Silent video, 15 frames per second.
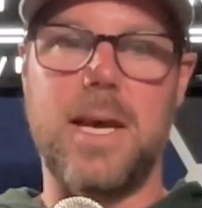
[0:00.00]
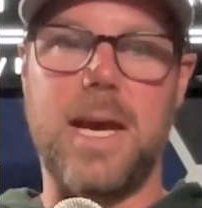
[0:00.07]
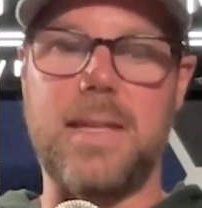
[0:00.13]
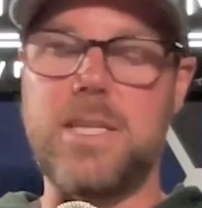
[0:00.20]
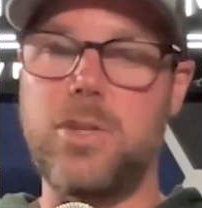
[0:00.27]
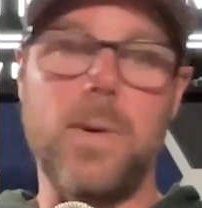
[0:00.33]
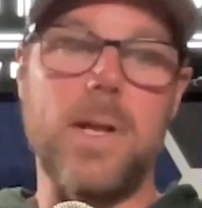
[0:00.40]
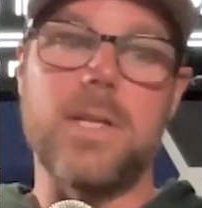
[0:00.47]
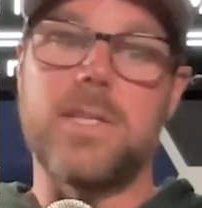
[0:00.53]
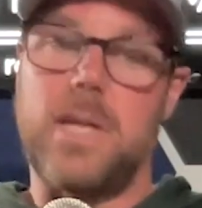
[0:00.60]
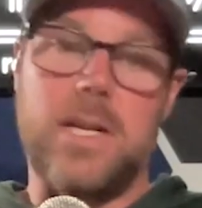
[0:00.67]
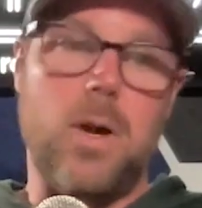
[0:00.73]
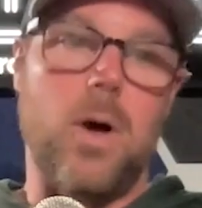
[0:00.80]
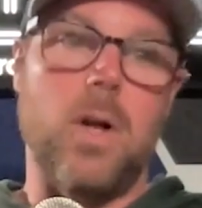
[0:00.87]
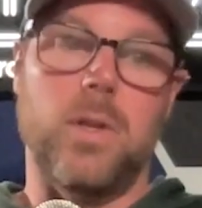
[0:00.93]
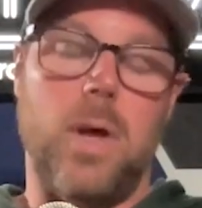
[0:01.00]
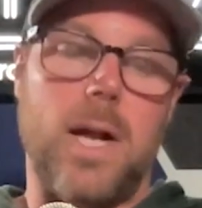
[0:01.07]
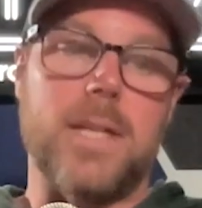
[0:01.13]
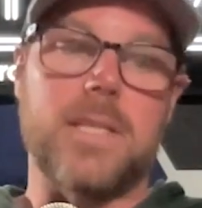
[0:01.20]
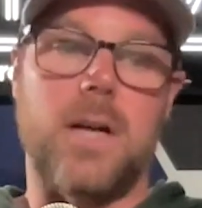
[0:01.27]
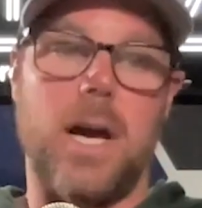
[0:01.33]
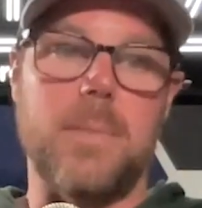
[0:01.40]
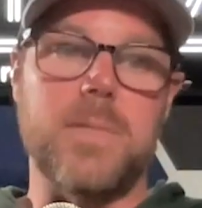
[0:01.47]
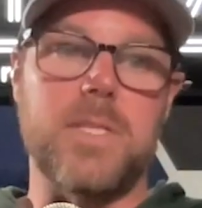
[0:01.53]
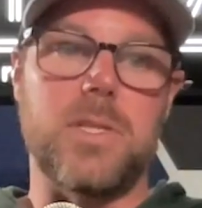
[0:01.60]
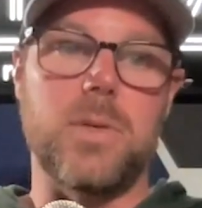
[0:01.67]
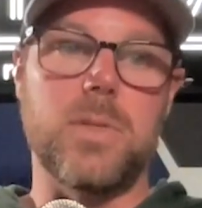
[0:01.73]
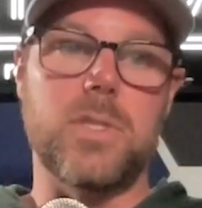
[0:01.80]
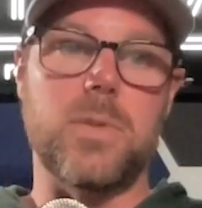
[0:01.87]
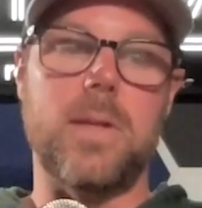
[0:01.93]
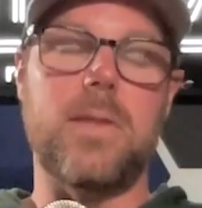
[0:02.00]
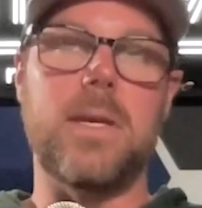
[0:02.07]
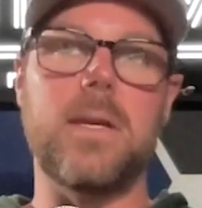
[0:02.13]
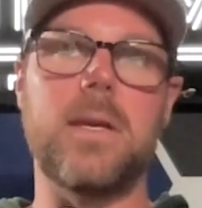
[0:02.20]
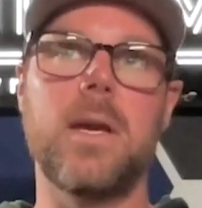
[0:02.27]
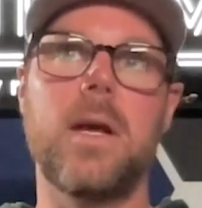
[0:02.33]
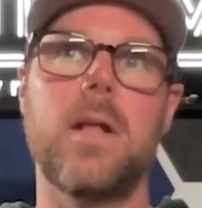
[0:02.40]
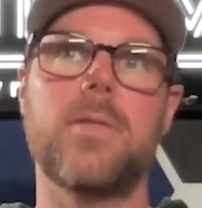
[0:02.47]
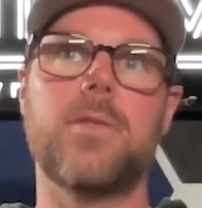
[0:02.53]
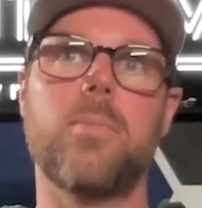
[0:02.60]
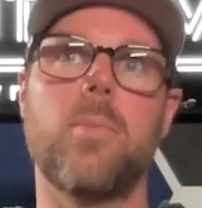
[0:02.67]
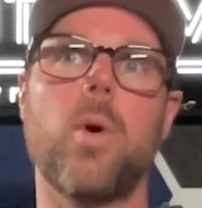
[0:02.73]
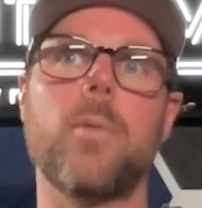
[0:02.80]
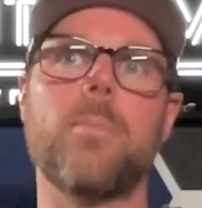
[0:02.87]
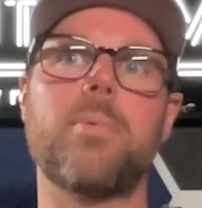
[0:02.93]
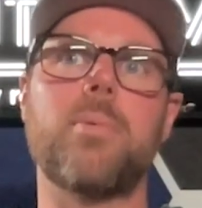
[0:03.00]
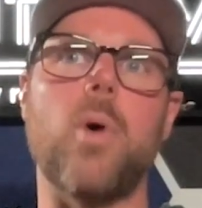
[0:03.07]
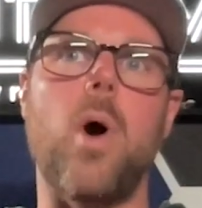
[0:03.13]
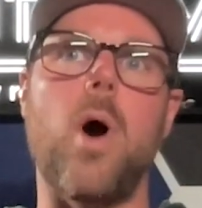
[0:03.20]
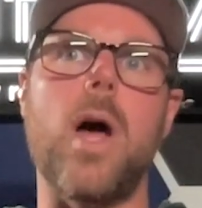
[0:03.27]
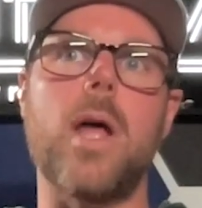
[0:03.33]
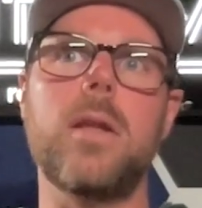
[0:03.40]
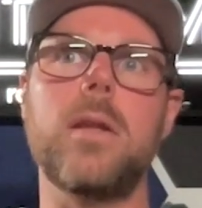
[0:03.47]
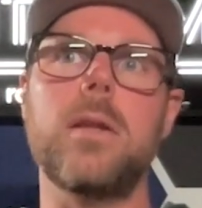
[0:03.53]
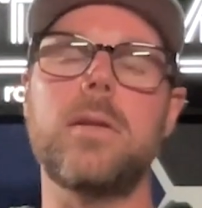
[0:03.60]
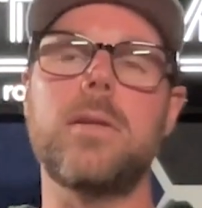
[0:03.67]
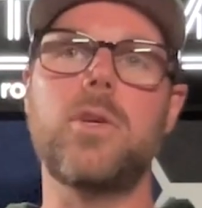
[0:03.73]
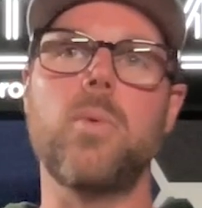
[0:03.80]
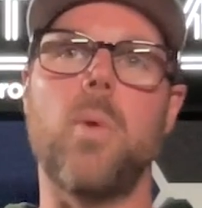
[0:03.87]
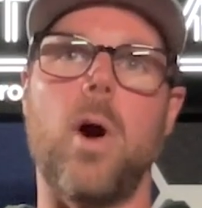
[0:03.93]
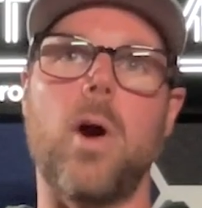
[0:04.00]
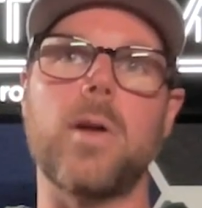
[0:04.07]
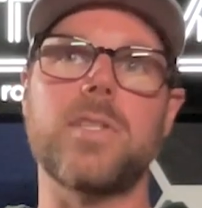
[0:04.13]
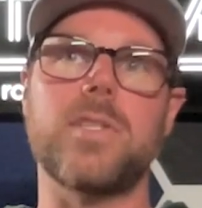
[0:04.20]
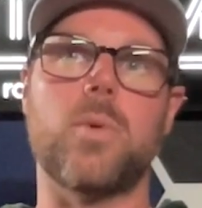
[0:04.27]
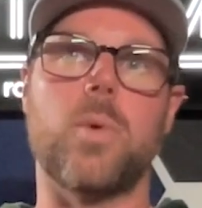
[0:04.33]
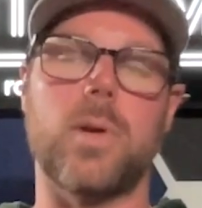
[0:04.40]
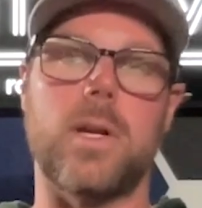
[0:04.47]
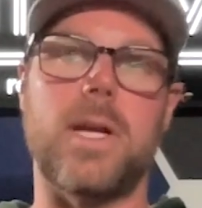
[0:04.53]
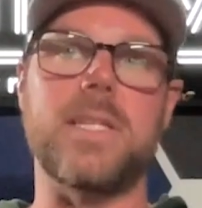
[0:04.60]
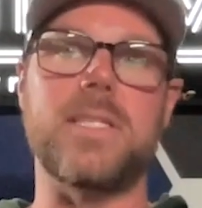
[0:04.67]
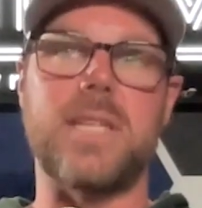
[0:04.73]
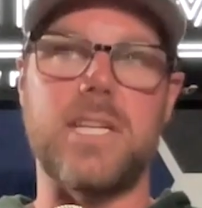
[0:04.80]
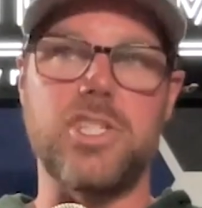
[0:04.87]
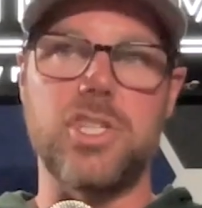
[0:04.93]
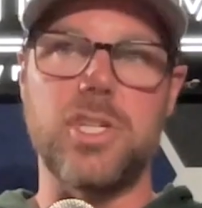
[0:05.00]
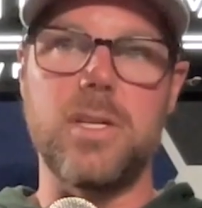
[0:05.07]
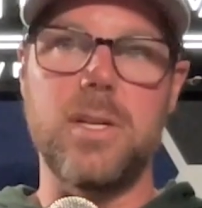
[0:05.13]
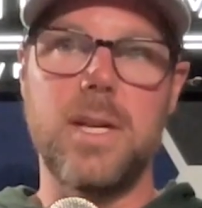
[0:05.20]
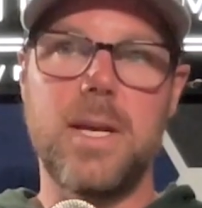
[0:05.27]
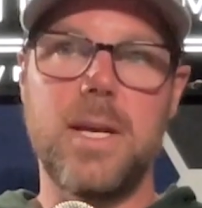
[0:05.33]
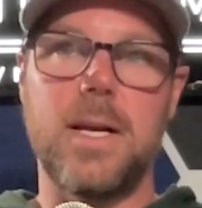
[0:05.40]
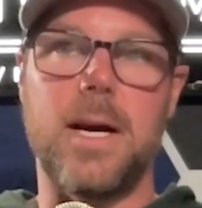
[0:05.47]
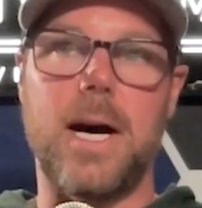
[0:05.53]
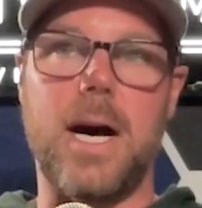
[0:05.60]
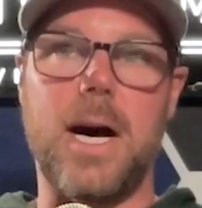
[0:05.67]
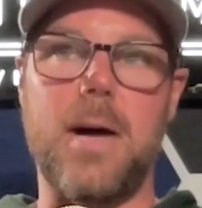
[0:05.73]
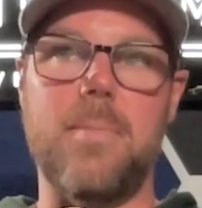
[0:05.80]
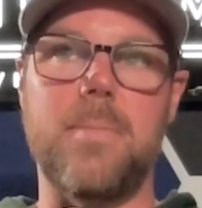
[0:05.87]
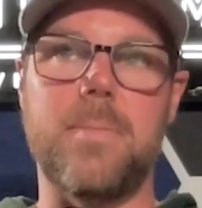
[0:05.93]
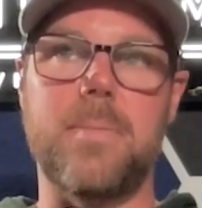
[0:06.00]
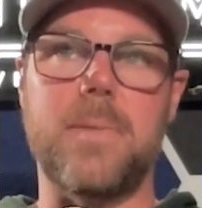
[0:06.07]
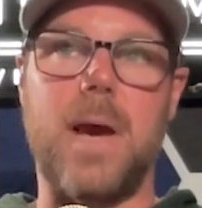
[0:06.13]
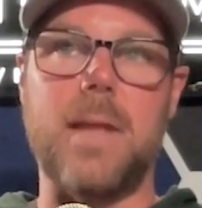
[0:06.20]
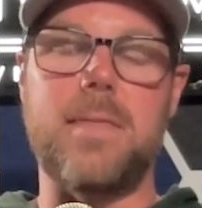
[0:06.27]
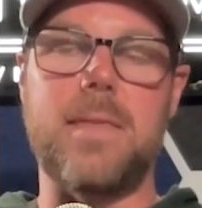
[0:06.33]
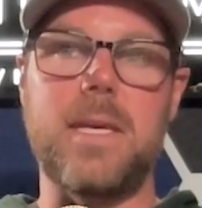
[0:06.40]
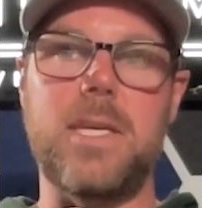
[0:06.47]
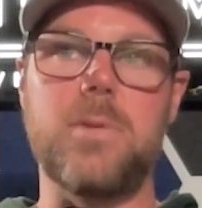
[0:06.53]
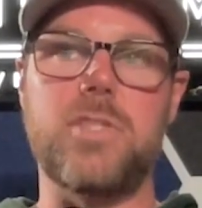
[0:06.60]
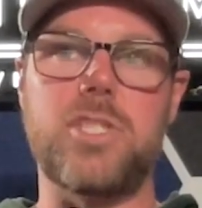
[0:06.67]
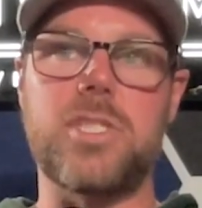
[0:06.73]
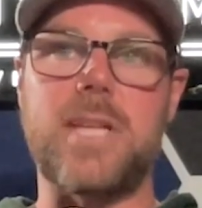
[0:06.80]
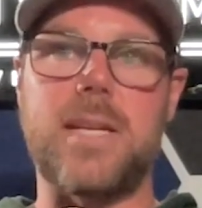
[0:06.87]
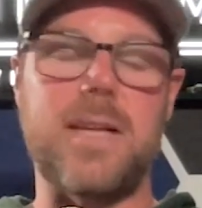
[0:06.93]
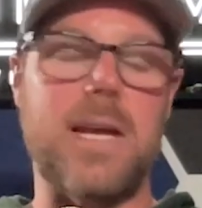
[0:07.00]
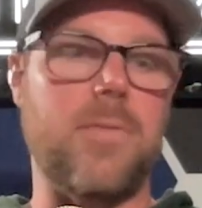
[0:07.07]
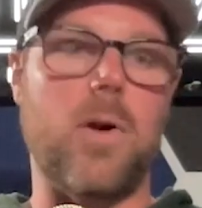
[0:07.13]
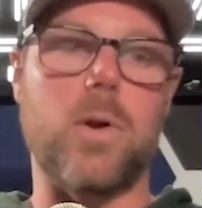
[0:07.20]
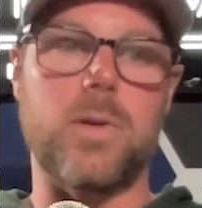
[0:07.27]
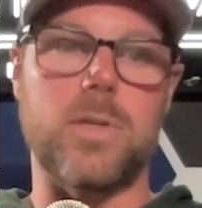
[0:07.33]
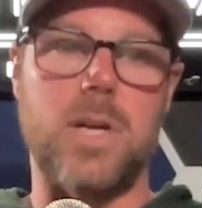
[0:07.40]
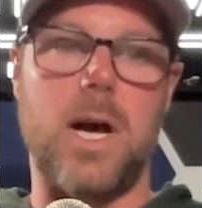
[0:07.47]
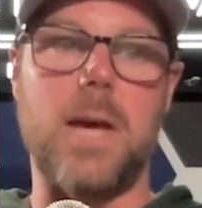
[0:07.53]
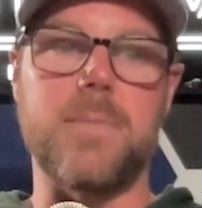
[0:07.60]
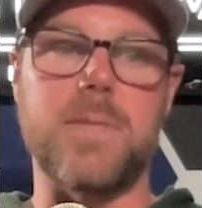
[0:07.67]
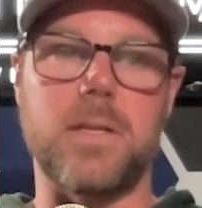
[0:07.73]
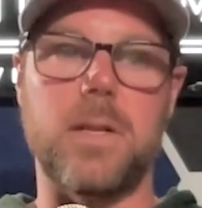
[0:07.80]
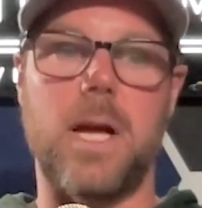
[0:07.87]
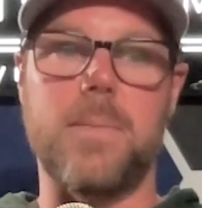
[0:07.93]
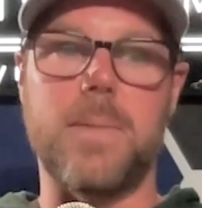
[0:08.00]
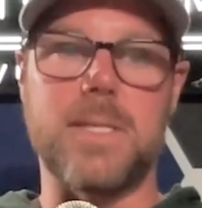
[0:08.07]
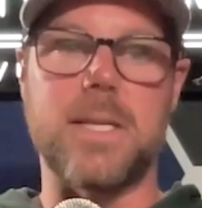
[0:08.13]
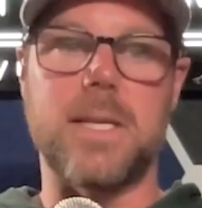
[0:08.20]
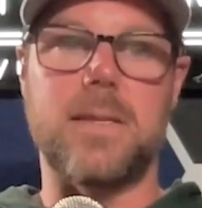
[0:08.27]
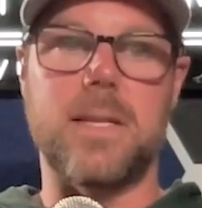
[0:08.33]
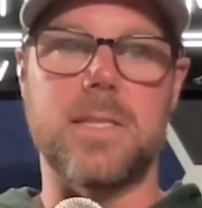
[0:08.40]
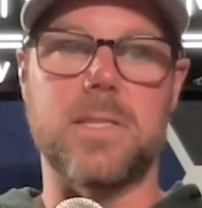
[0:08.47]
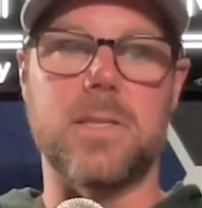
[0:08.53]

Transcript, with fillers: And they do well in, in a lot of times too. So I think the more broad you are as an organization, um, I think you just tend to have harder times in climates like this.